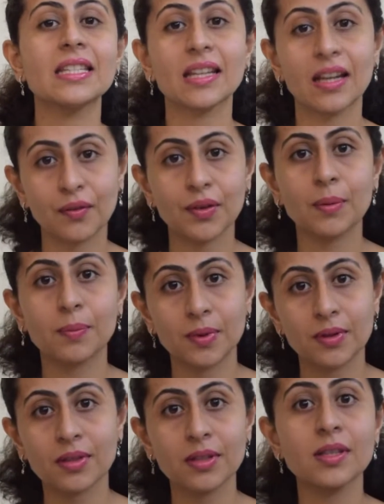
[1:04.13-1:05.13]
and every
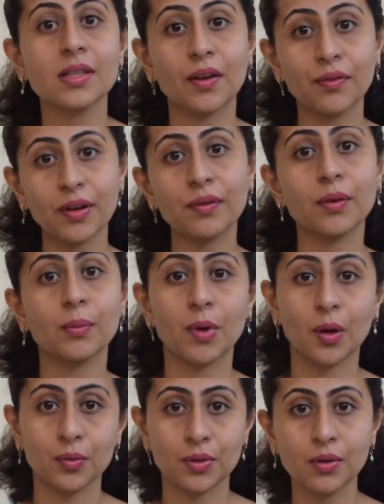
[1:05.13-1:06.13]
person suffering from
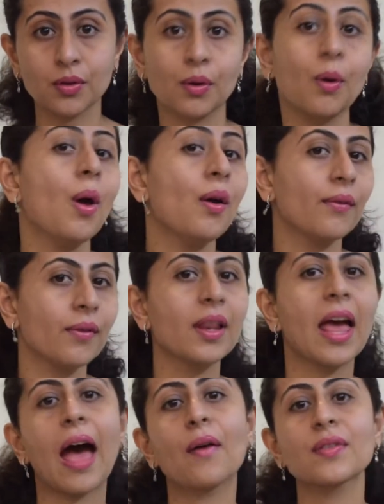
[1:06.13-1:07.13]
Down syndrome will
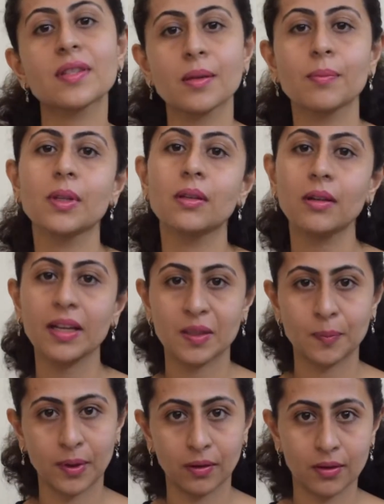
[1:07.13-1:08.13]
have similar
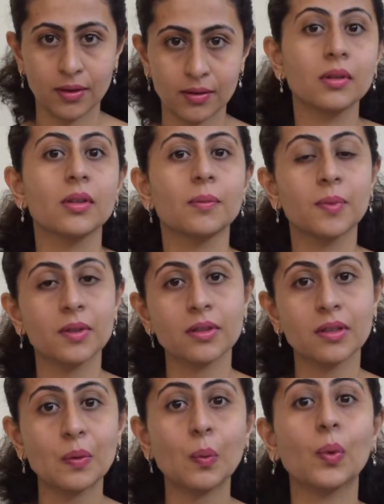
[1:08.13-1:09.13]
experience. The
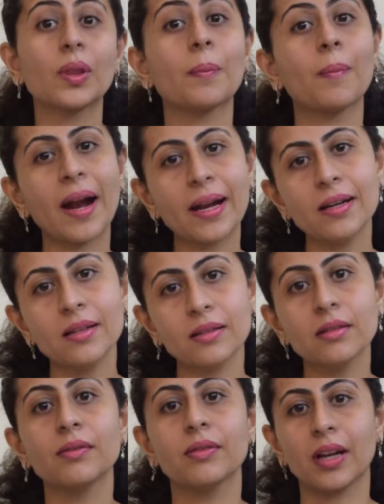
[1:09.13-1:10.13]
person with
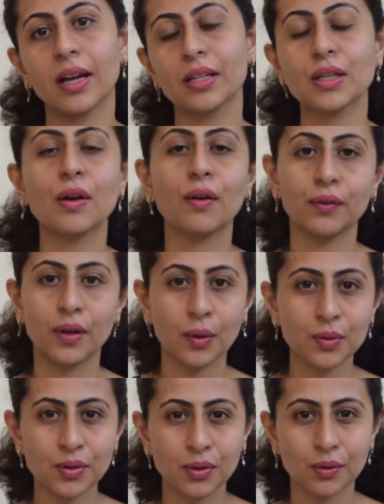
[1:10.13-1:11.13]
milder variety of
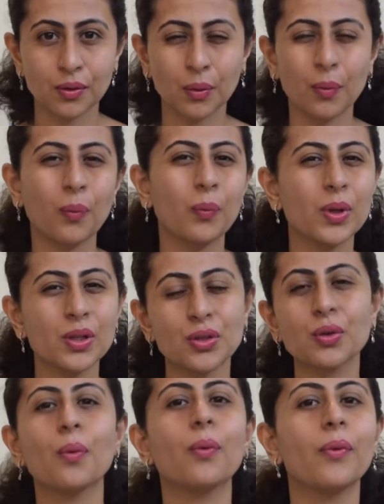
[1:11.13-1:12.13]
Down syndrome will
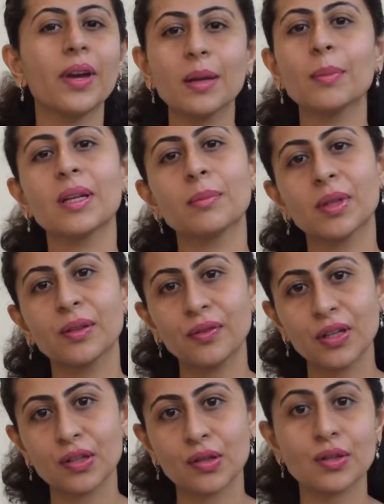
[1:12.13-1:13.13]
show very minimal
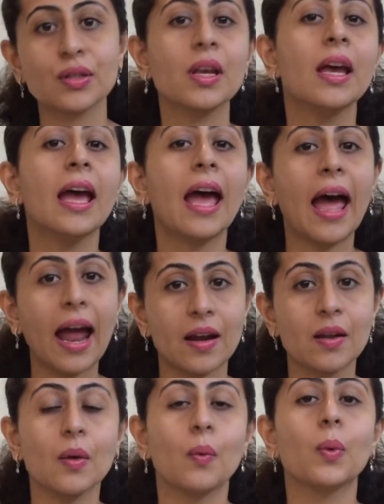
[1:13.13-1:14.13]
features
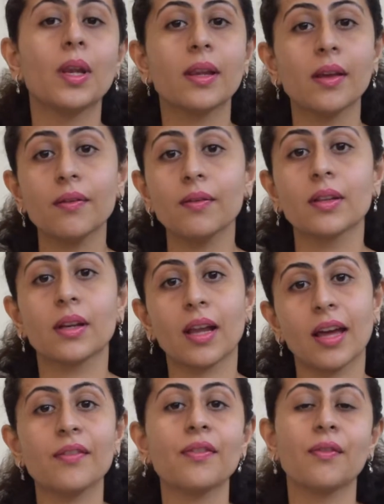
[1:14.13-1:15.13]
and will live the
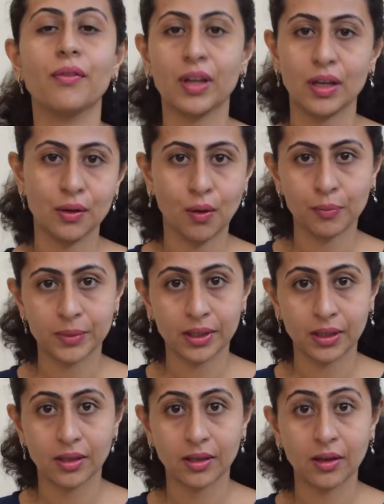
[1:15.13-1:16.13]
life very normally.